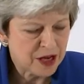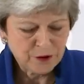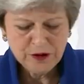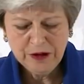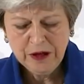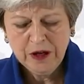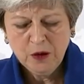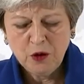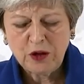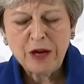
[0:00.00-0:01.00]
Seven,
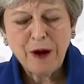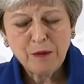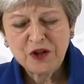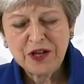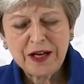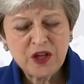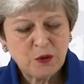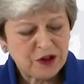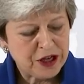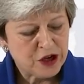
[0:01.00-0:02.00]
we'll keep up to
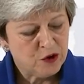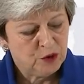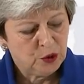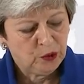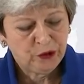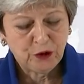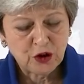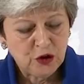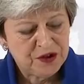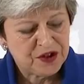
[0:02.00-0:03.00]
date with EU rules
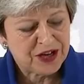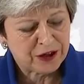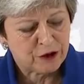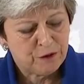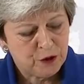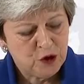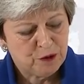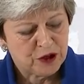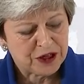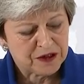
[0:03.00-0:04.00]
for goods and
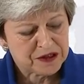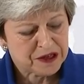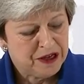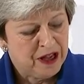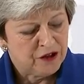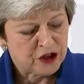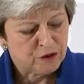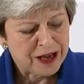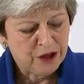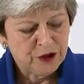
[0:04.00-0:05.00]
agri-food products
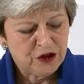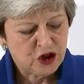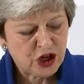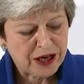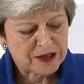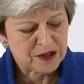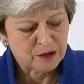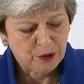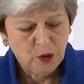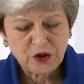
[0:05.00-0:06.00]
that are relevant to checks
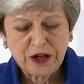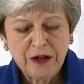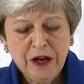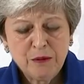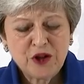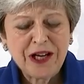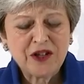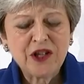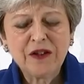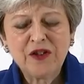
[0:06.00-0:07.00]
at the border,
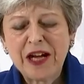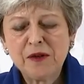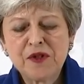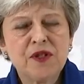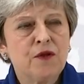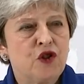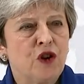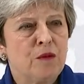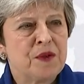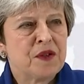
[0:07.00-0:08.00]
protecting the thousands of
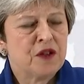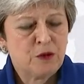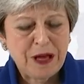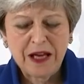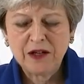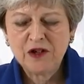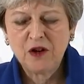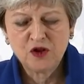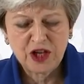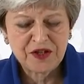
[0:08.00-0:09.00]
jobs that
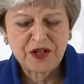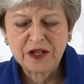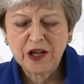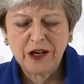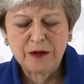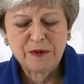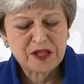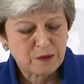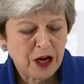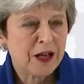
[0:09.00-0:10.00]
depend on
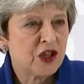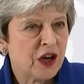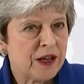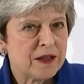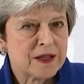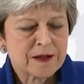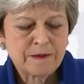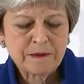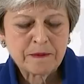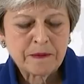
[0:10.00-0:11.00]
just-in-time supply chains.